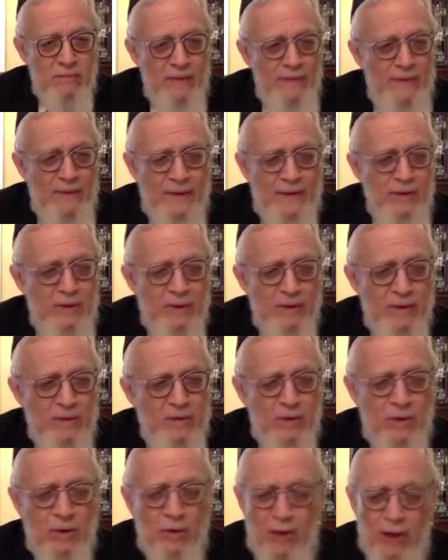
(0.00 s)
I mean,
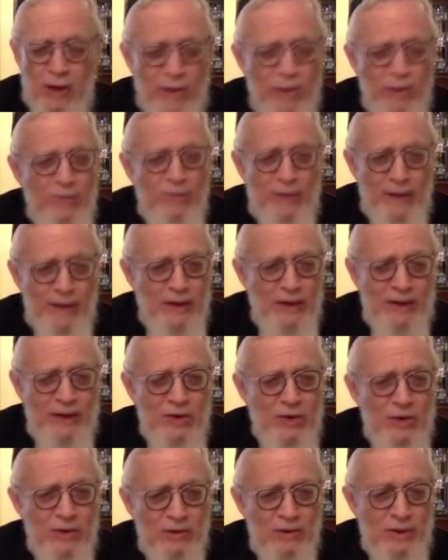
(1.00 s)
so are you in
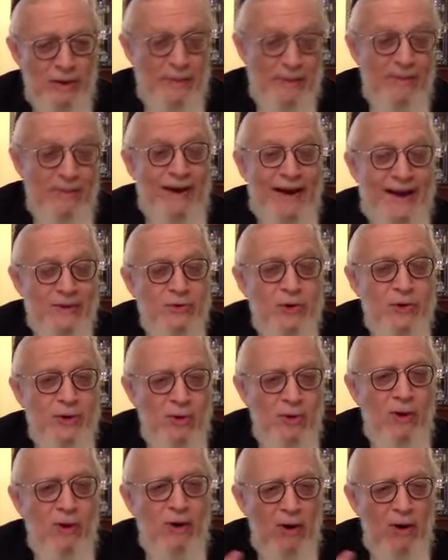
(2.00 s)
violation? I mean,
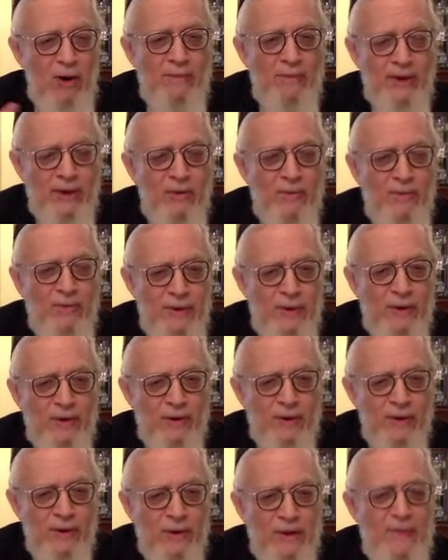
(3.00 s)
factually, you are harboring ill
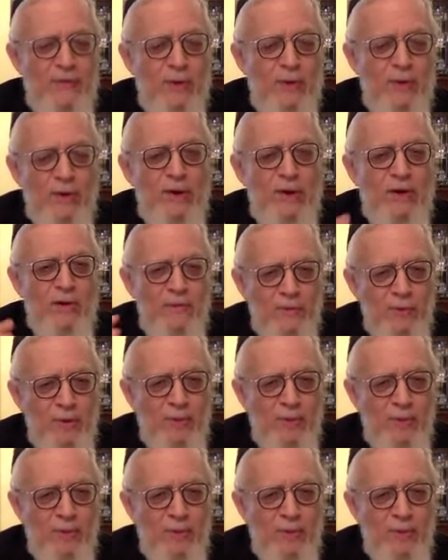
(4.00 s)
feeling, even though you didn't